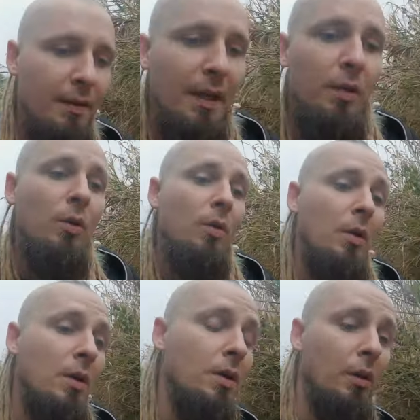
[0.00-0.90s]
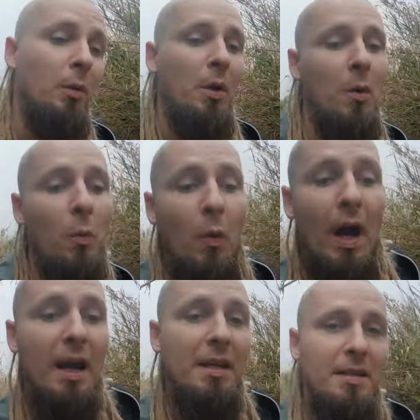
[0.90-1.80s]
Then you look
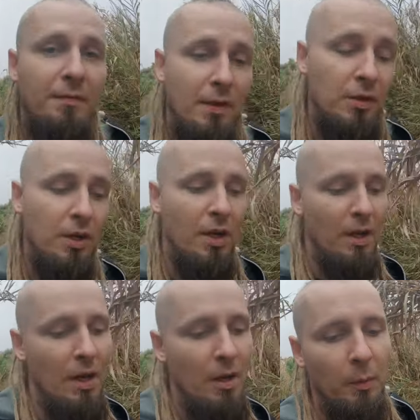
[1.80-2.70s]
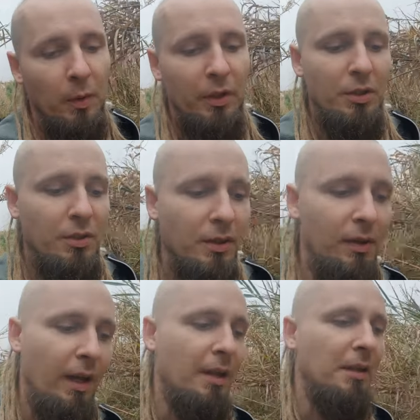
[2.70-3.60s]
why is fish population
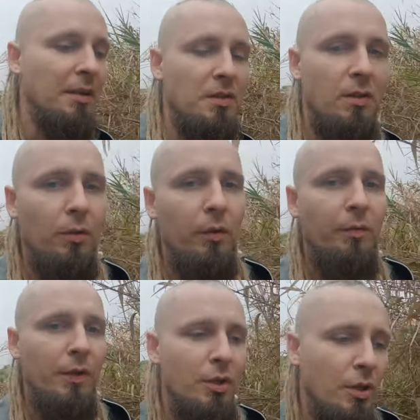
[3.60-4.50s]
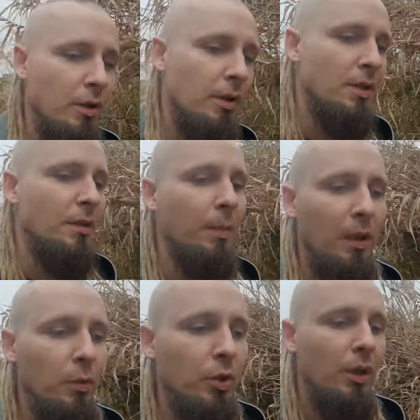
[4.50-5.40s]
declining? Is it overfishing? Is it
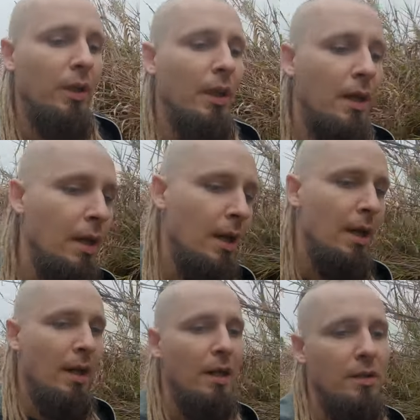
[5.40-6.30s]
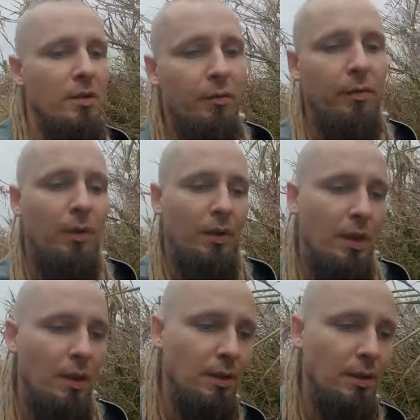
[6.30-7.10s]
pollution? And so forth.